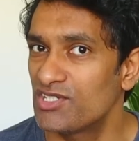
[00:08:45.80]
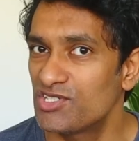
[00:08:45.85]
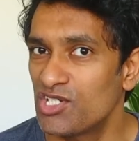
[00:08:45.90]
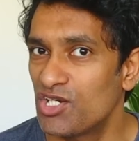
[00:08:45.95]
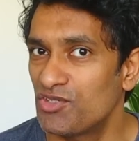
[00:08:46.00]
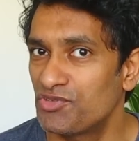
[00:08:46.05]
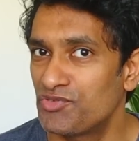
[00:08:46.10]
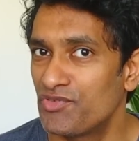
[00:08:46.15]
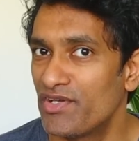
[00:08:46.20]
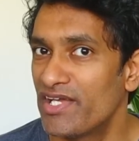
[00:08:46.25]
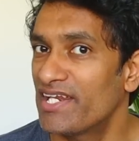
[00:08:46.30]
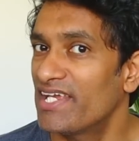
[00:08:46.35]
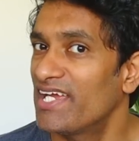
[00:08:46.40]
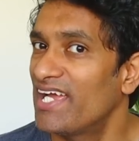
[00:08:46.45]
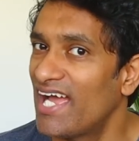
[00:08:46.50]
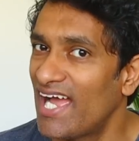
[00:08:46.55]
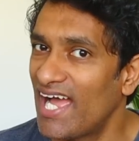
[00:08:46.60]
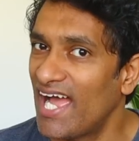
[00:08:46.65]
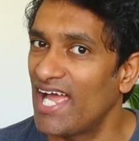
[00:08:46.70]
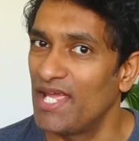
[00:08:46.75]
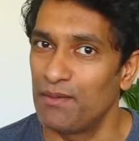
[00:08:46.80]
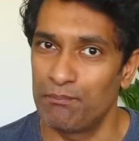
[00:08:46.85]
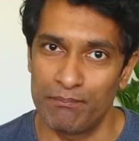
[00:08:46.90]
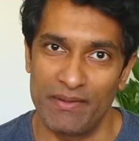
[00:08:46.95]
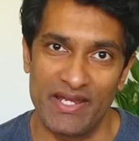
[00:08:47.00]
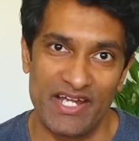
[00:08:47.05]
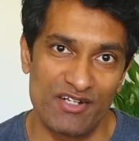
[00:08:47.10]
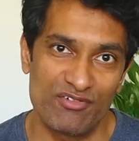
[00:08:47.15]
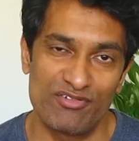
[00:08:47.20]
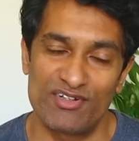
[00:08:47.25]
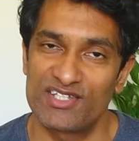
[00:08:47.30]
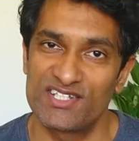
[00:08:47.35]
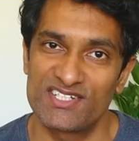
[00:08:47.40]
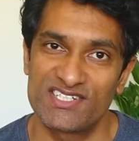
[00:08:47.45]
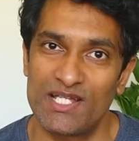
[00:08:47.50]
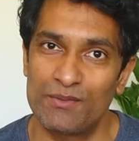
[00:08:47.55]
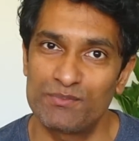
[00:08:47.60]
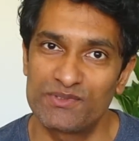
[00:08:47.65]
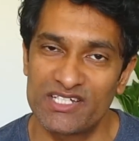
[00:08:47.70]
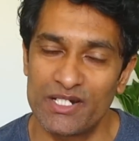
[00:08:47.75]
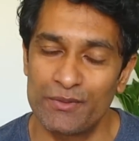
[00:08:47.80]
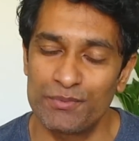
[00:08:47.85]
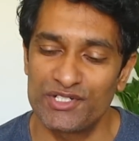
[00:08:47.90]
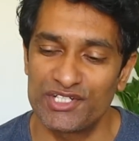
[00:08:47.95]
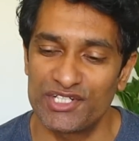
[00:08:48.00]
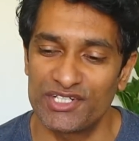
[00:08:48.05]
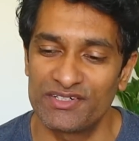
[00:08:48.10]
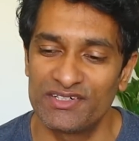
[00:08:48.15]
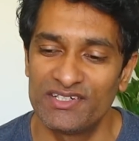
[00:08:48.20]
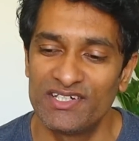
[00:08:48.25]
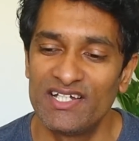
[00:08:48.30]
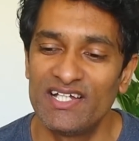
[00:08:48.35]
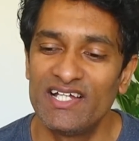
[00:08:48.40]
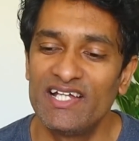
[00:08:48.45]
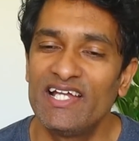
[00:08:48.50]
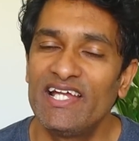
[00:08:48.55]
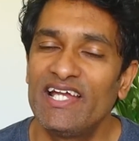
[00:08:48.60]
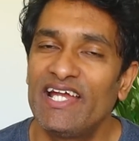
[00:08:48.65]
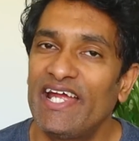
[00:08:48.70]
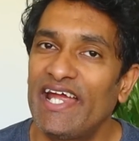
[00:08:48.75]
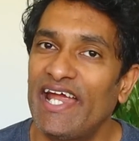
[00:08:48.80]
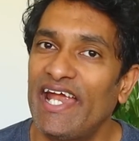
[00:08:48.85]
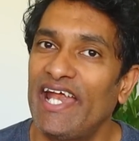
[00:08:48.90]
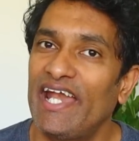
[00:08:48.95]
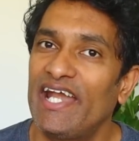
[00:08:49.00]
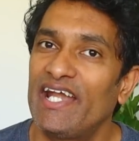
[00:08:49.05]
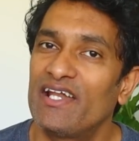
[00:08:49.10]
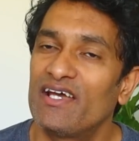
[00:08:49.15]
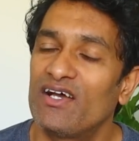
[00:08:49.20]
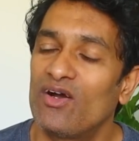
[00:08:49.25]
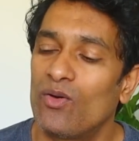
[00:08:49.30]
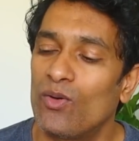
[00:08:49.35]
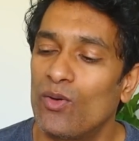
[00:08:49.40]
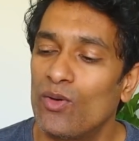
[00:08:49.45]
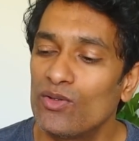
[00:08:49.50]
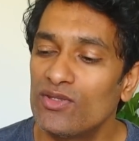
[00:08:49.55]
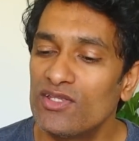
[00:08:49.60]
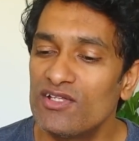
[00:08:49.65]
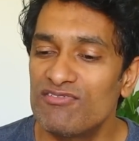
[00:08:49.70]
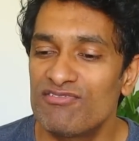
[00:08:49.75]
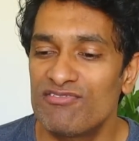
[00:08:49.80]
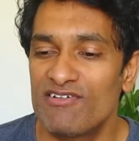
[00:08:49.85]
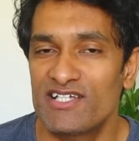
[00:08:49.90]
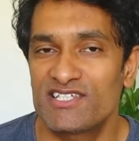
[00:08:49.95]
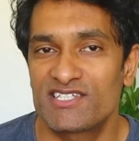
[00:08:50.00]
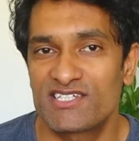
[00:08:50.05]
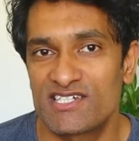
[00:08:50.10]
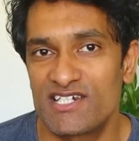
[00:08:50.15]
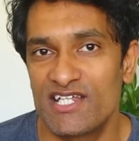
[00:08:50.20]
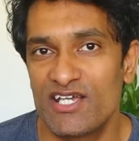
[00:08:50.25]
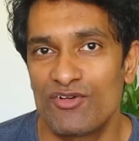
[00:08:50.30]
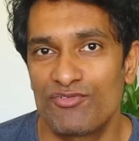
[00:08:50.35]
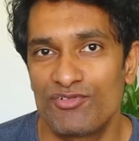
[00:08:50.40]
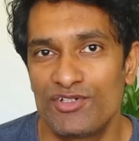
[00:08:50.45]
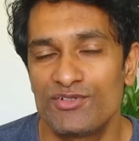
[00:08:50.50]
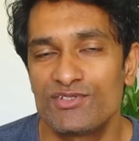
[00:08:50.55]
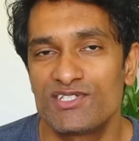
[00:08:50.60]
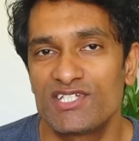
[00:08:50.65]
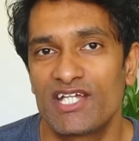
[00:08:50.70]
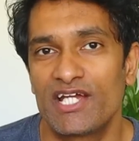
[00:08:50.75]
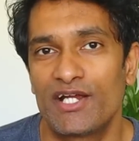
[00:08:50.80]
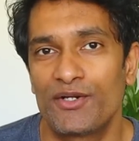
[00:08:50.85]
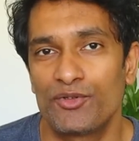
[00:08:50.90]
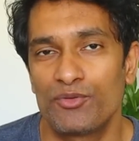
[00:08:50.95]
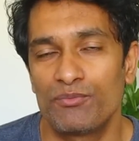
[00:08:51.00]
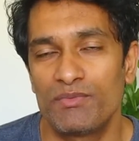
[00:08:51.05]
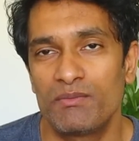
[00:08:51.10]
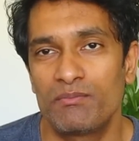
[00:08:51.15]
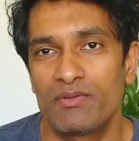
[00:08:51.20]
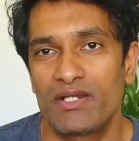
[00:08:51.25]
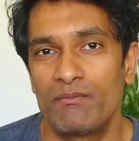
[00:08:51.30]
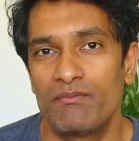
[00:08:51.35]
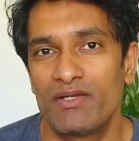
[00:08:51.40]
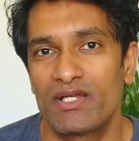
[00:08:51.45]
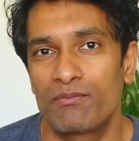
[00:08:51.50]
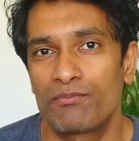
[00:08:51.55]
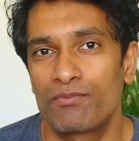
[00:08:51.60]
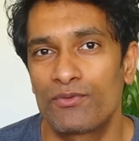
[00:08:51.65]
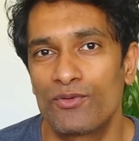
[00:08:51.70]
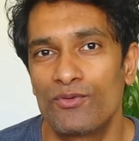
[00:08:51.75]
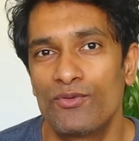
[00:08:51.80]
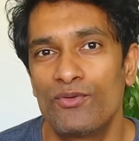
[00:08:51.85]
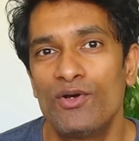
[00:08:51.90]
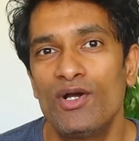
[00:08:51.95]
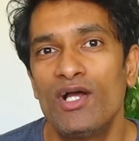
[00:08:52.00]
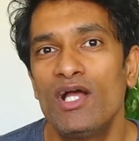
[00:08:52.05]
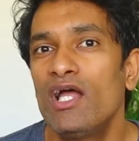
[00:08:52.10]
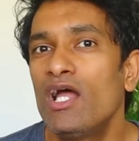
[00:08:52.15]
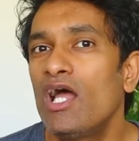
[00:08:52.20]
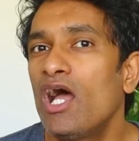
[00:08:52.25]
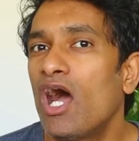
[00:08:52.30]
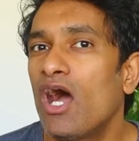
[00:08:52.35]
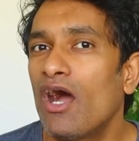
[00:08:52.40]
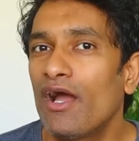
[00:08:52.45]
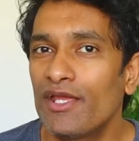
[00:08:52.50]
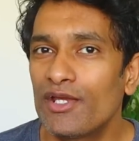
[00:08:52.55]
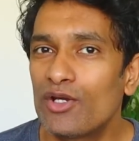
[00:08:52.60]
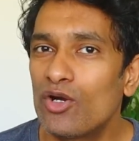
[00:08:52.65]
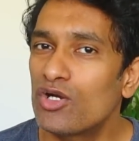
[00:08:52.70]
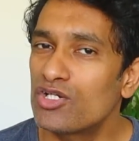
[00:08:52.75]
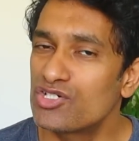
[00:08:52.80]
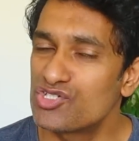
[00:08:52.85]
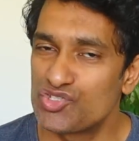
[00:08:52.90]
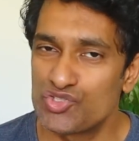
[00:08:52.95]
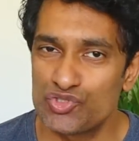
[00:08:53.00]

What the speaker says: the software, I paid for the subscription, and on the first day of using Adobe Premiere Pro, I got